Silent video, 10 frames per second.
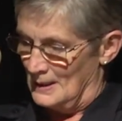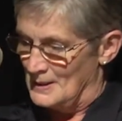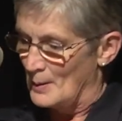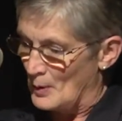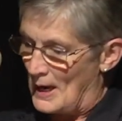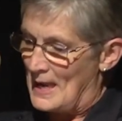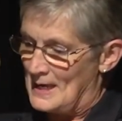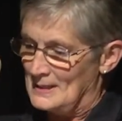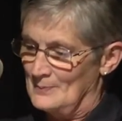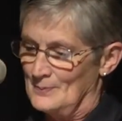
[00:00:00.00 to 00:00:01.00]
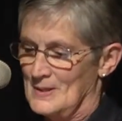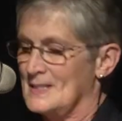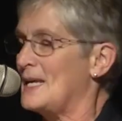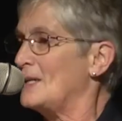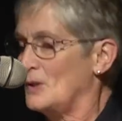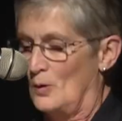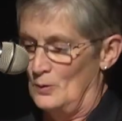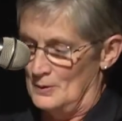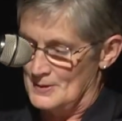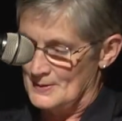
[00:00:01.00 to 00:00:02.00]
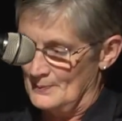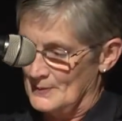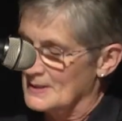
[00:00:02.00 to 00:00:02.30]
Number 8, set goals.